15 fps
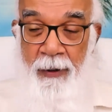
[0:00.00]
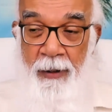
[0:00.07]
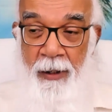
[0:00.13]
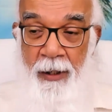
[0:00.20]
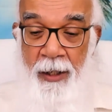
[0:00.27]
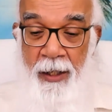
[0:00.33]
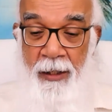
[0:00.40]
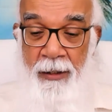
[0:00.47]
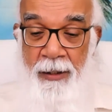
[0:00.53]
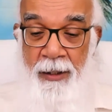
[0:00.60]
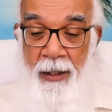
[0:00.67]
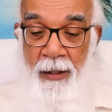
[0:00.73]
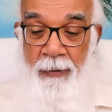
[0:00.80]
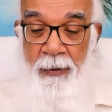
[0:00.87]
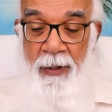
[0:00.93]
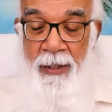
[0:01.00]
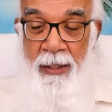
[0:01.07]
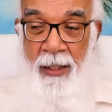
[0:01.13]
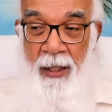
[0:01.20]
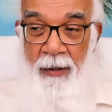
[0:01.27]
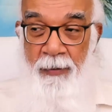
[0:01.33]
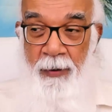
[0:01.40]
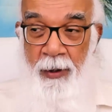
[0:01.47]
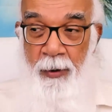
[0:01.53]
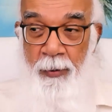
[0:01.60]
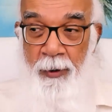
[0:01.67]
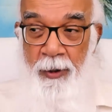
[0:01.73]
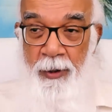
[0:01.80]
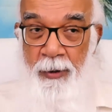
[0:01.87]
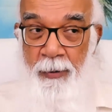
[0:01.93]
and the real self is
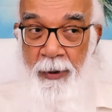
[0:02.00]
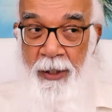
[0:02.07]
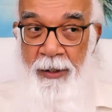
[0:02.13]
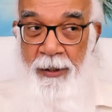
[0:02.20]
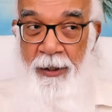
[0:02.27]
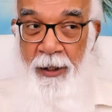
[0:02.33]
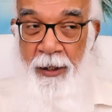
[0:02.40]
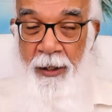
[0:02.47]
self-luminous, means